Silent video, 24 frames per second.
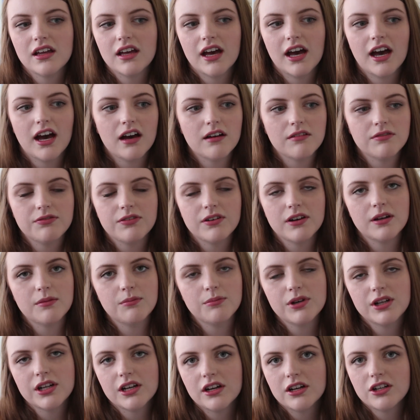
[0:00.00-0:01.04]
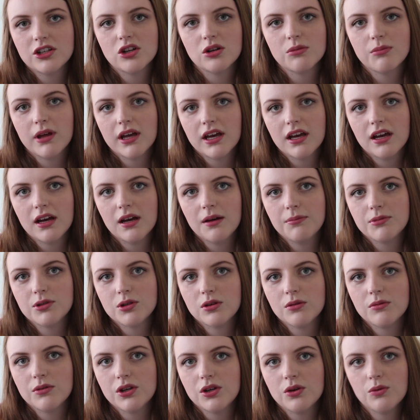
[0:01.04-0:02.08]
Have fun putting on your makeup,
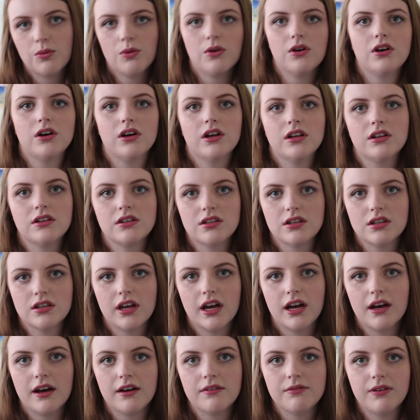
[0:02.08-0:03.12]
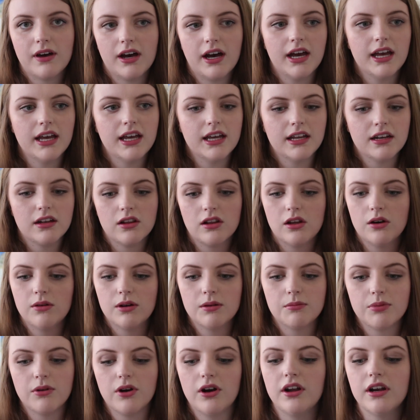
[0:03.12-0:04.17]
doing what you want, have high-end,
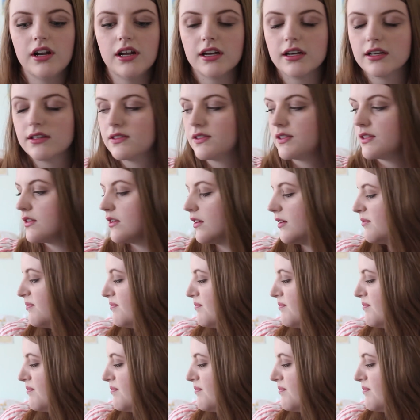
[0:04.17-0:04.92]
low-end products.